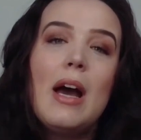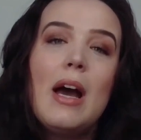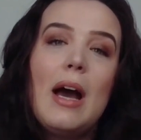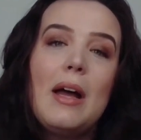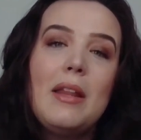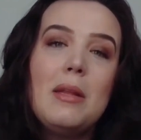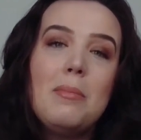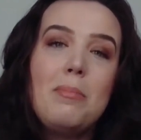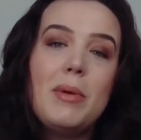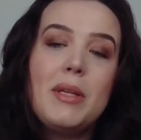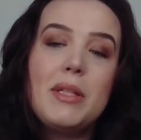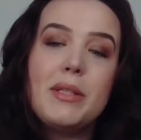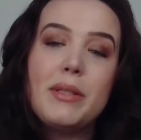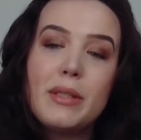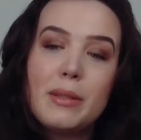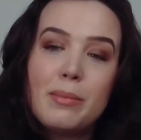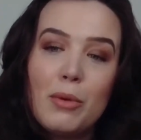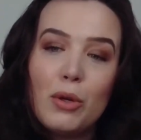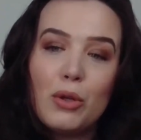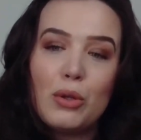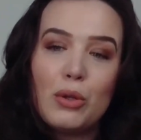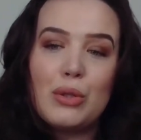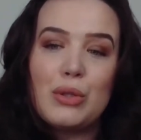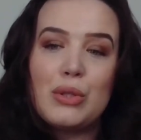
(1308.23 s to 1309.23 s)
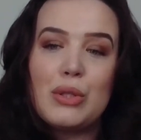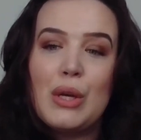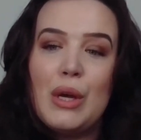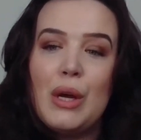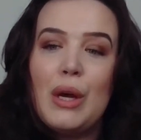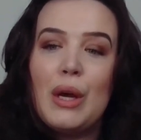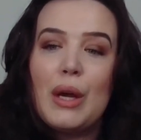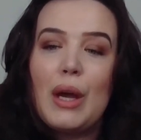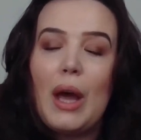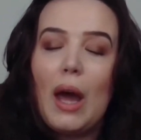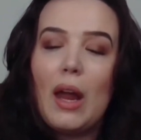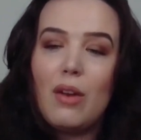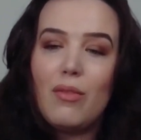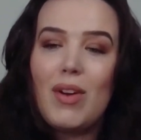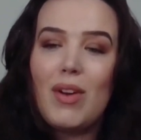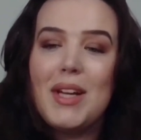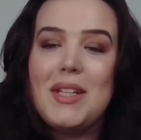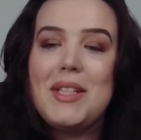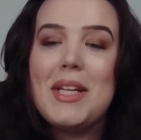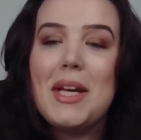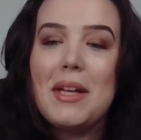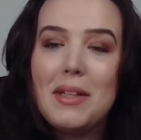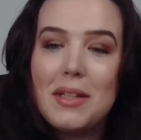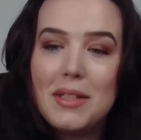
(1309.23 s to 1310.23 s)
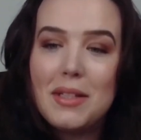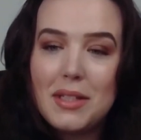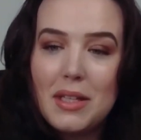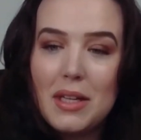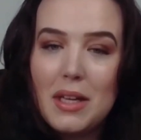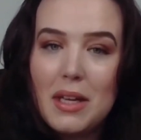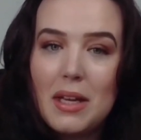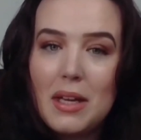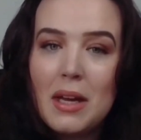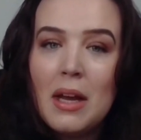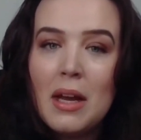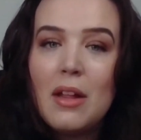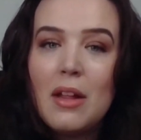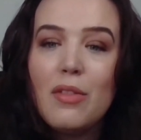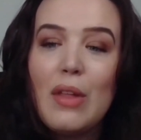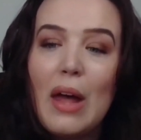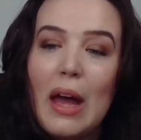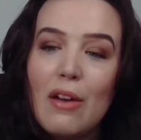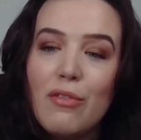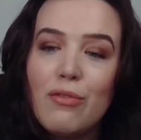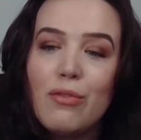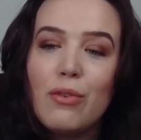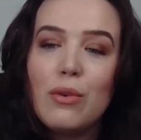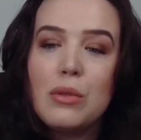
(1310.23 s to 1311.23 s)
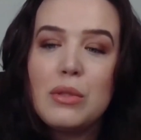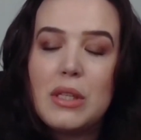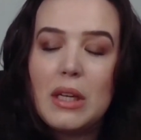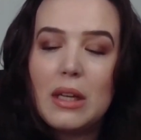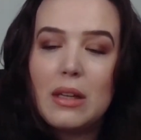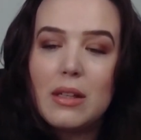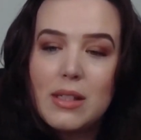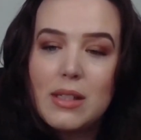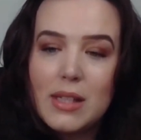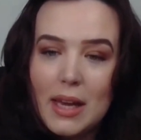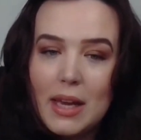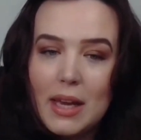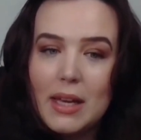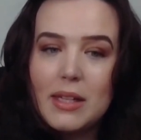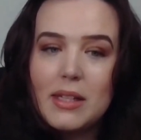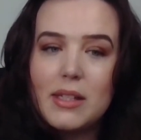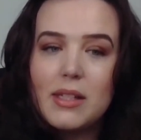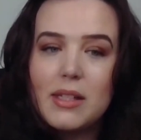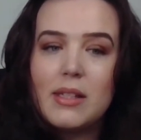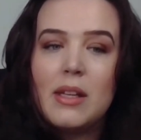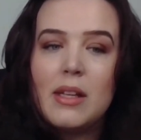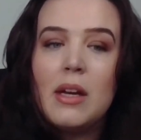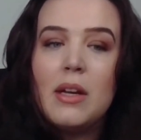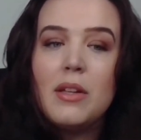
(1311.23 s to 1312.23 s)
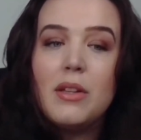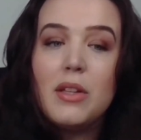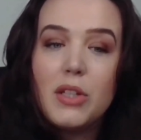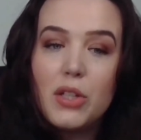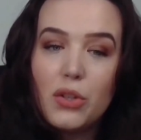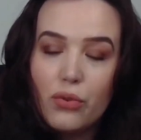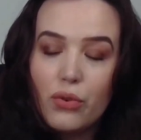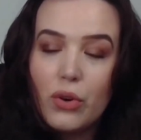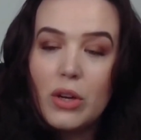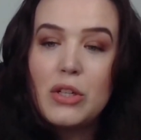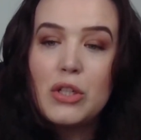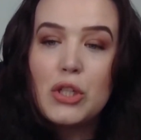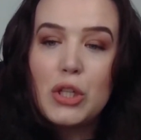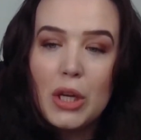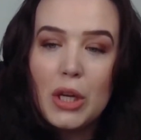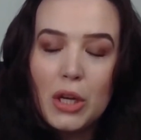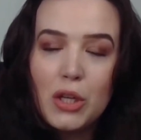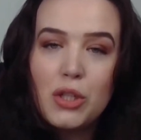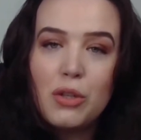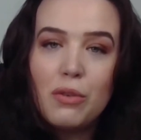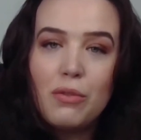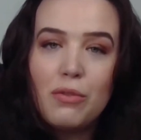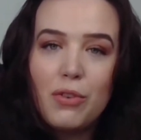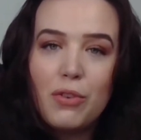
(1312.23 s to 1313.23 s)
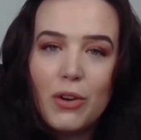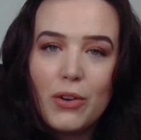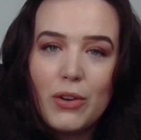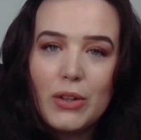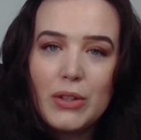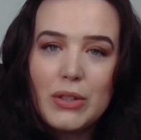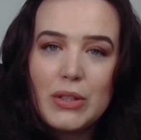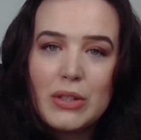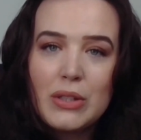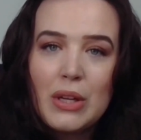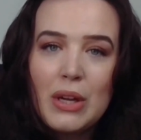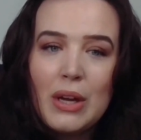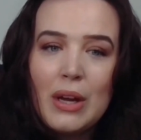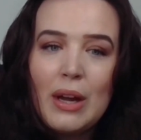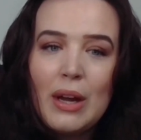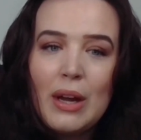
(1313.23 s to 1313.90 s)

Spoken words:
and the business model's kind of identity therefore dictates the differentiation for us.